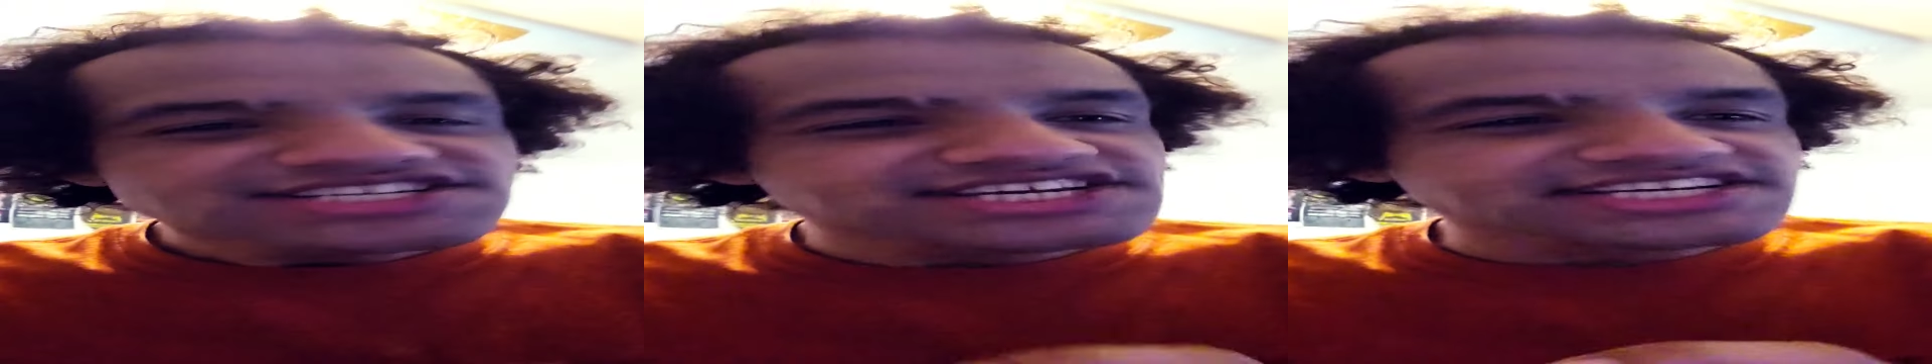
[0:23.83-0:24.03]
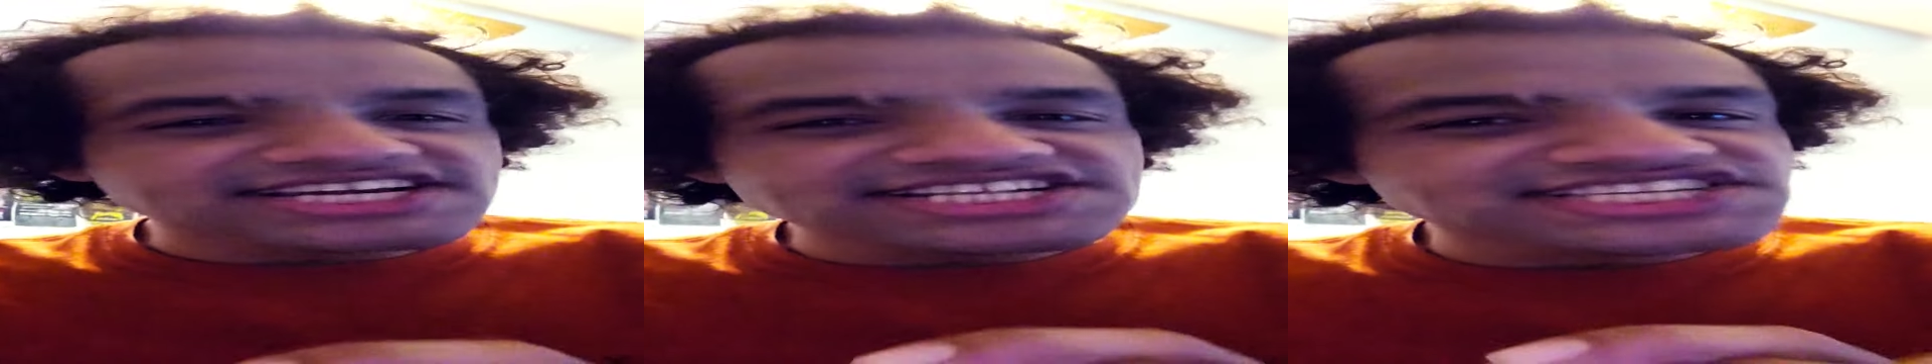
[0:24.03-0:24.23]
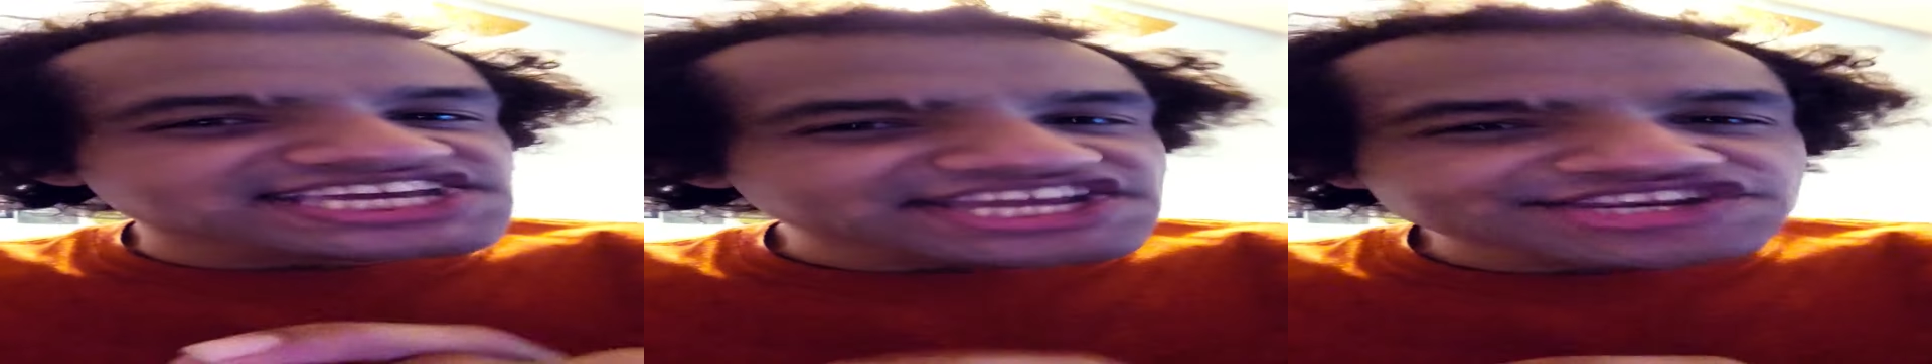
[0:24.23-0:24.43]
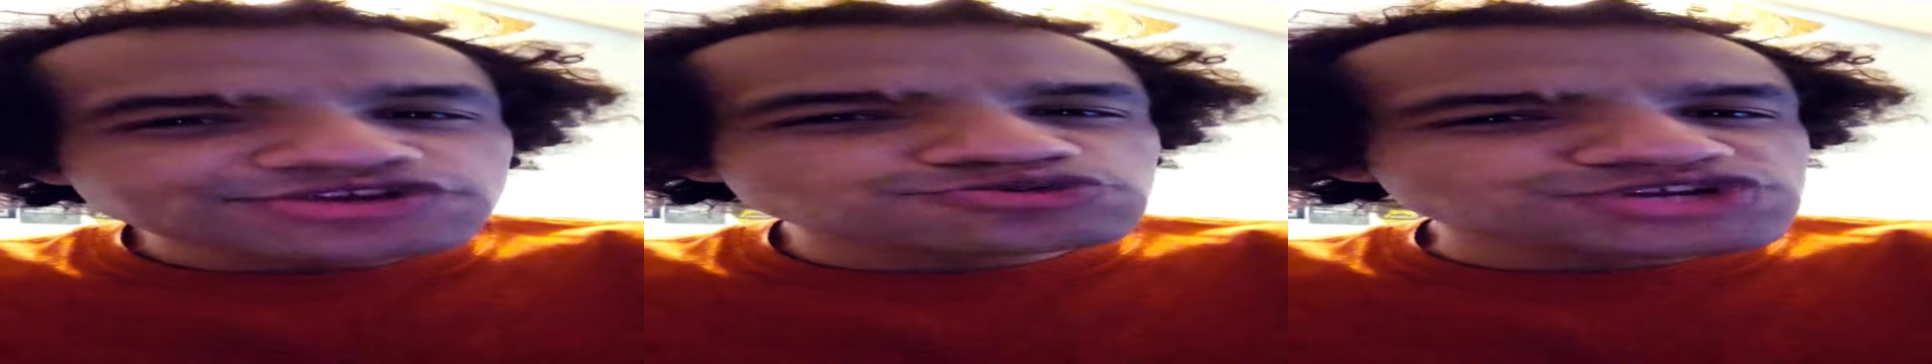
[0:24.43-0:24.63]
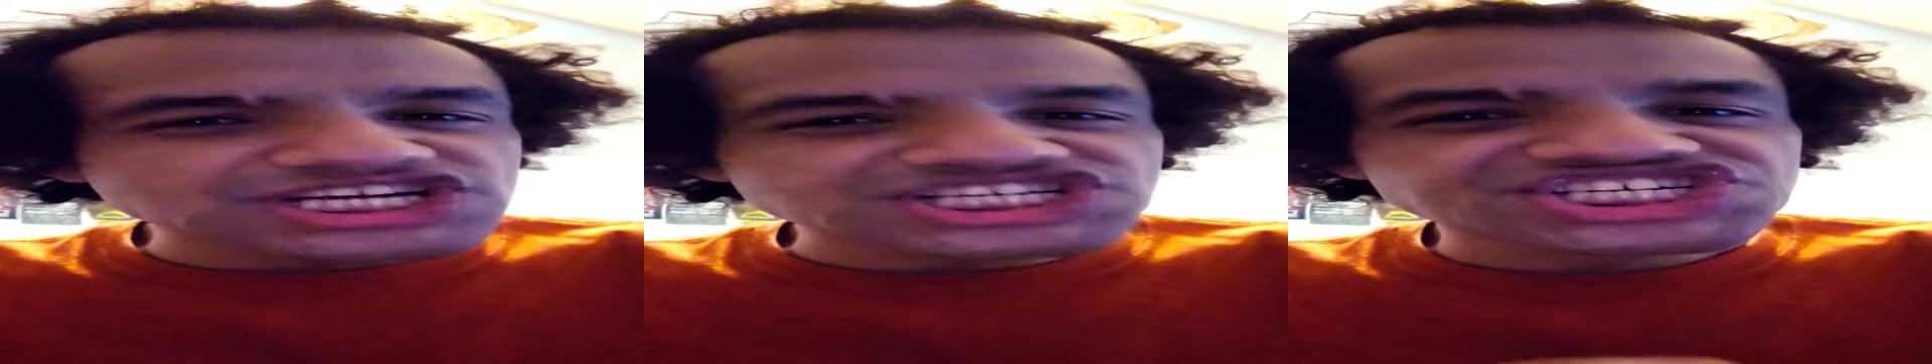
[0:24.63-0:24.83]
to
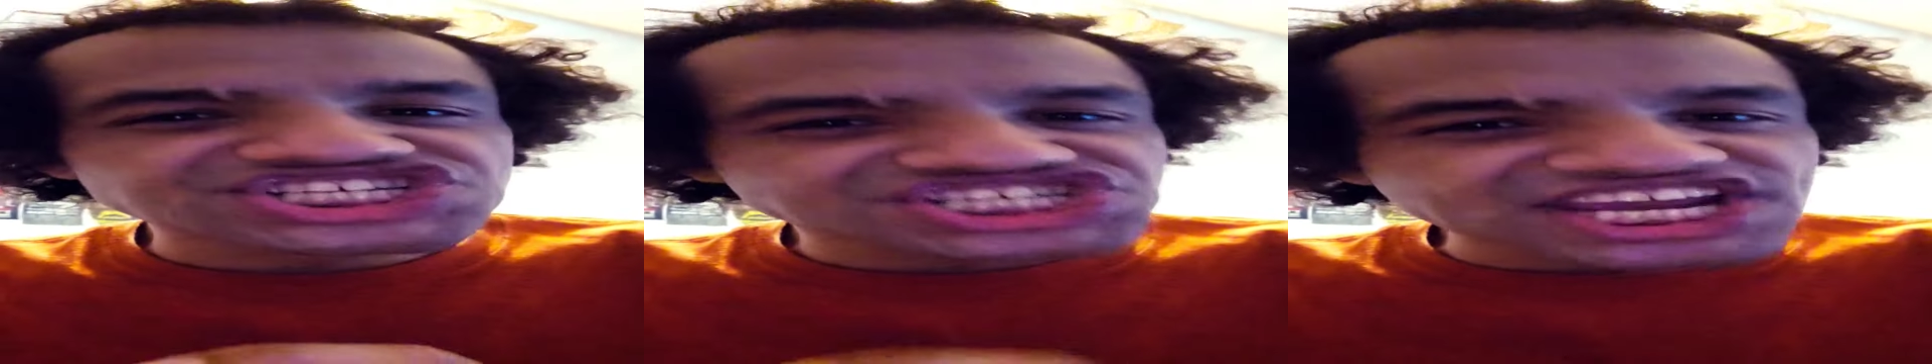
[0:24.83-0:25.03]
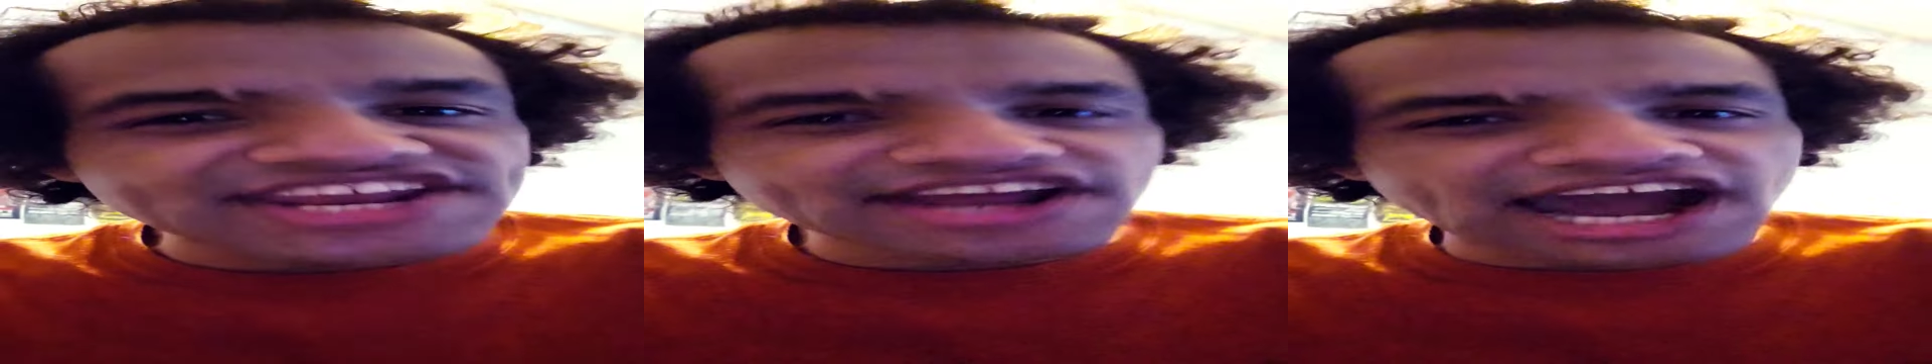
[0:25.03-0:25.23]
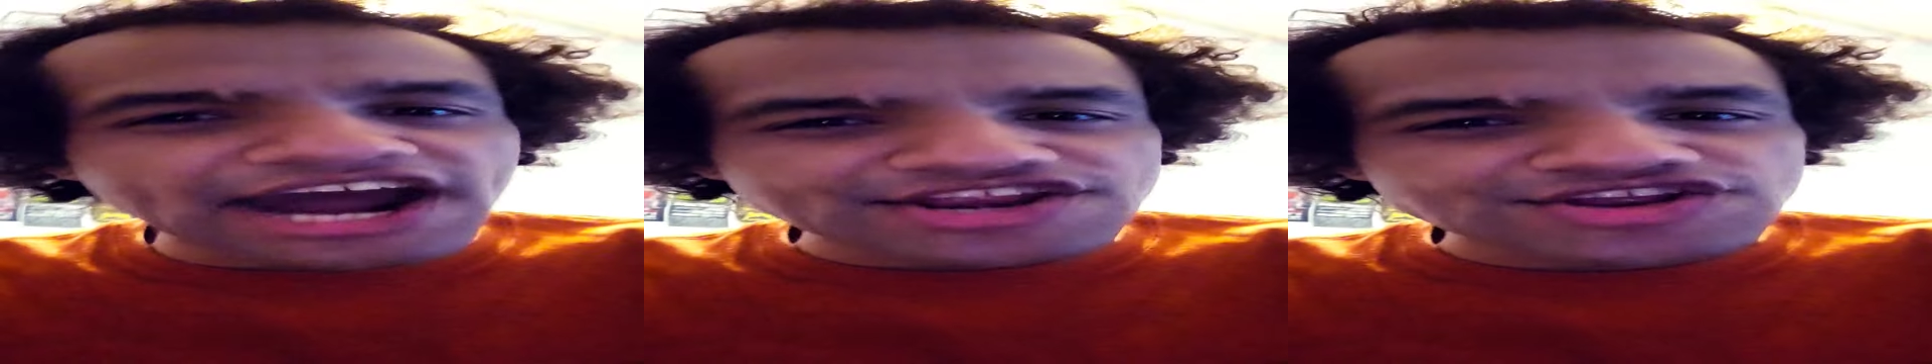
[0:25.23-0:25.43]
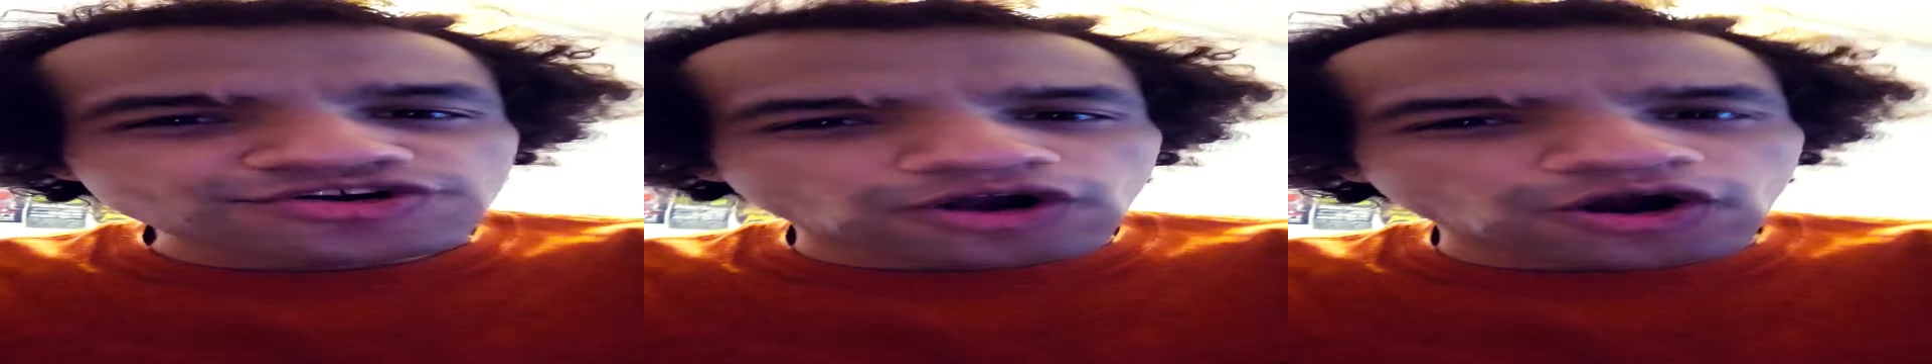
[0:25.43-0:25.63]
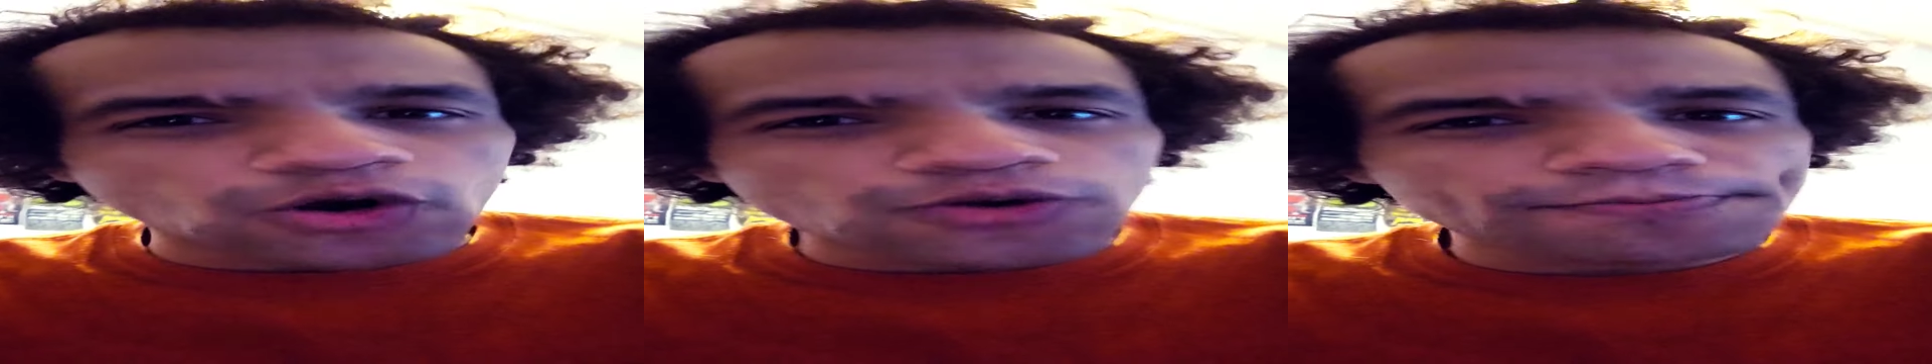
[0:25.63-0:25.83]
continue to shit on
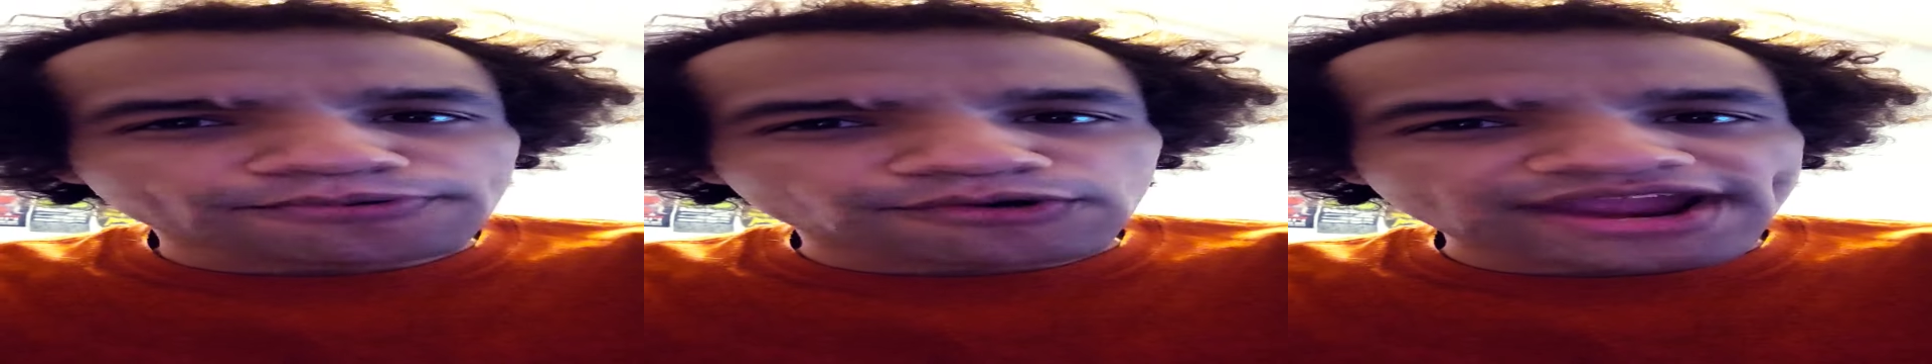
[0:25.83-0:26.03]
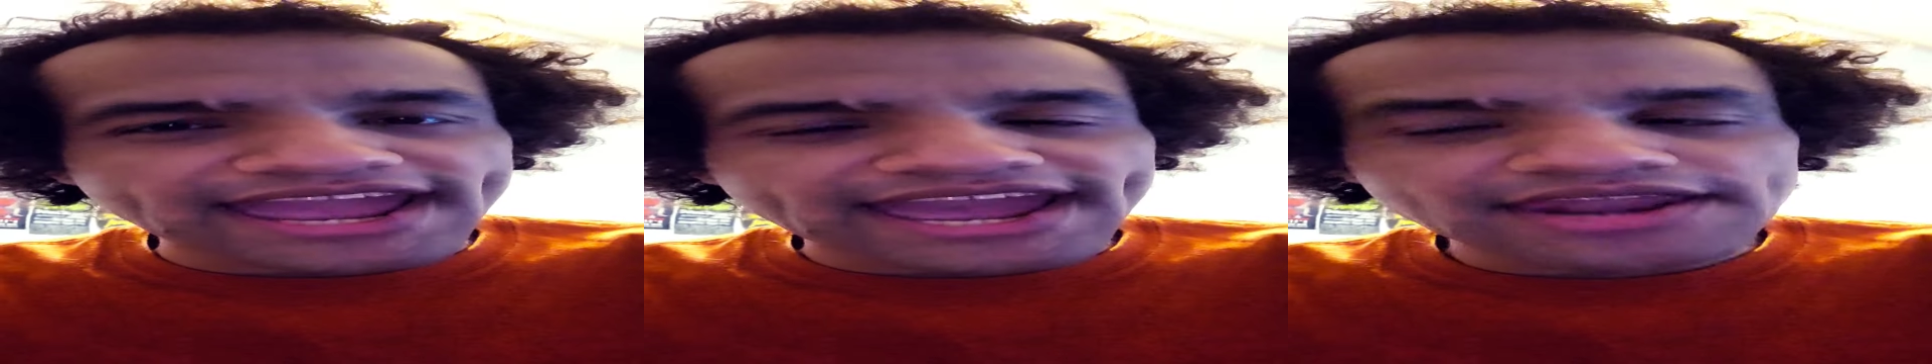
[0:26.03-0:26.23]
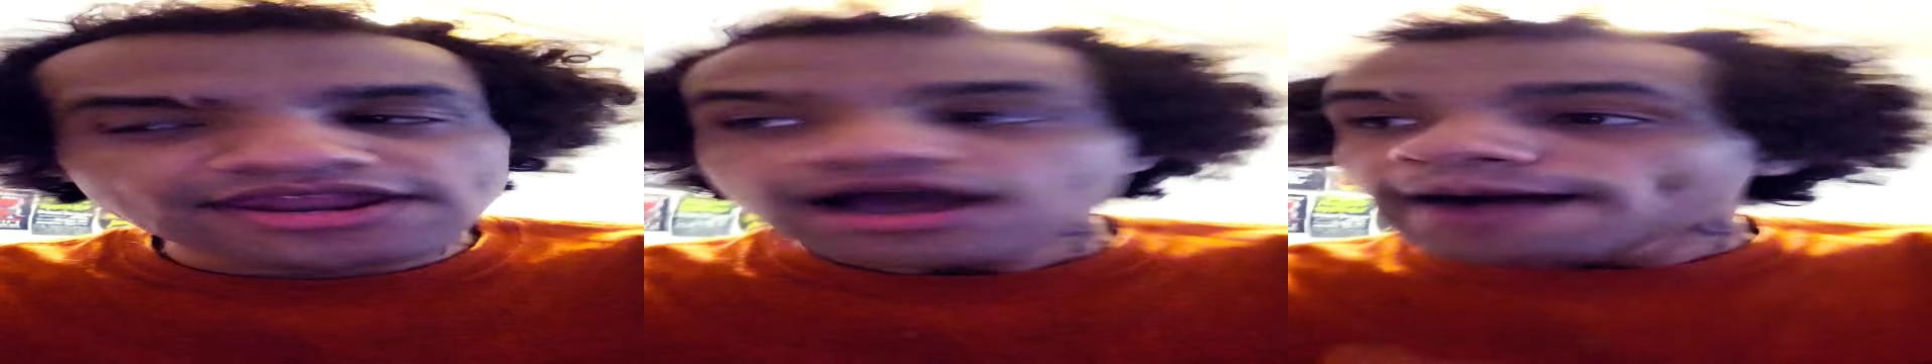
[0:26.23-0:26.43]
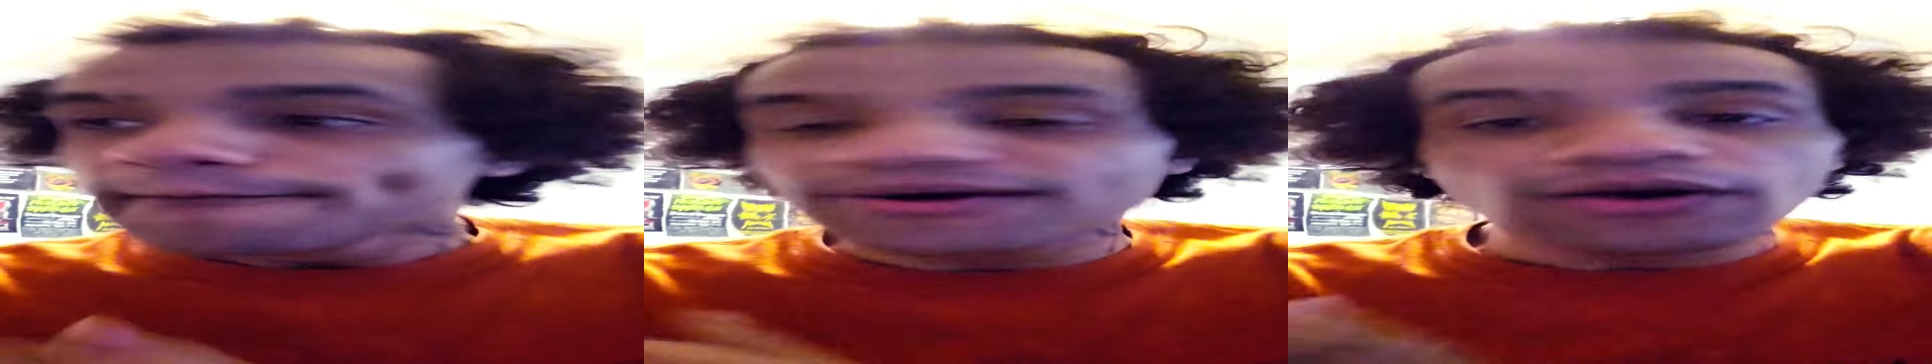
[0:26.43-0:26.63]
your own brand,